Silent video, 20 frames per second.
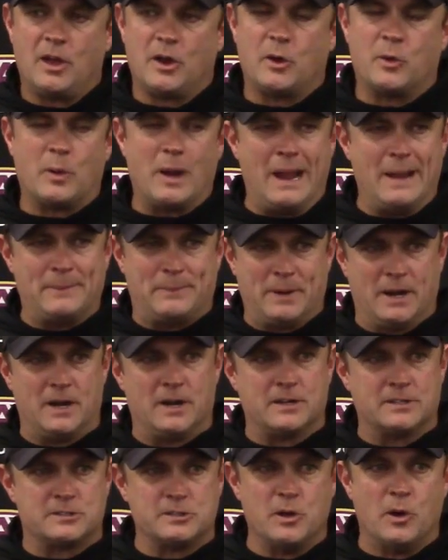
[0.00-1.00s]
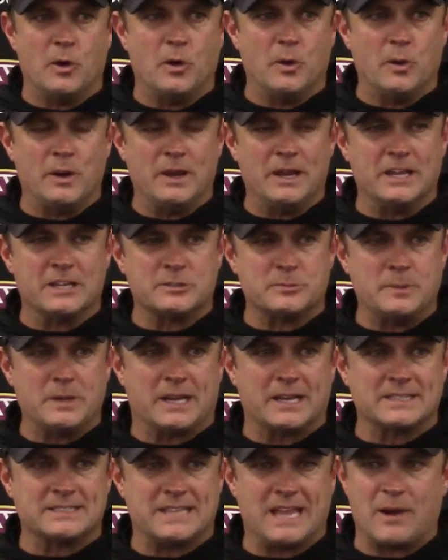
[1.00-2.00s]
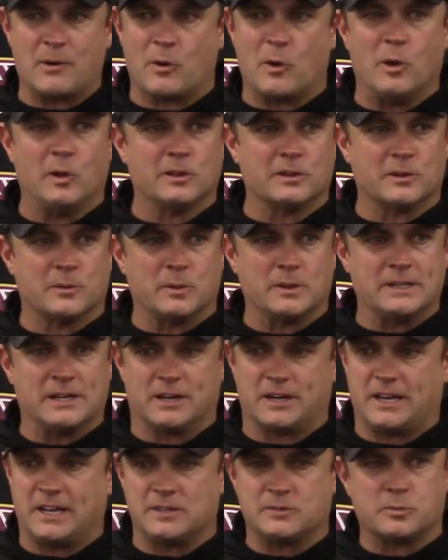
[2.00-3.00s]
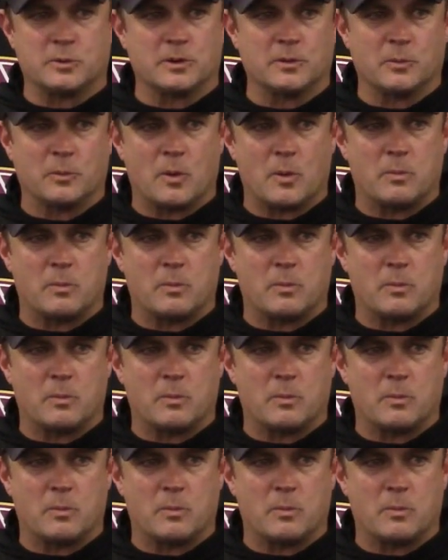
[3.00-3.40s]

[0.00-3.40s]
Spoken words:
Grandparents know who he is because they were older when their kids were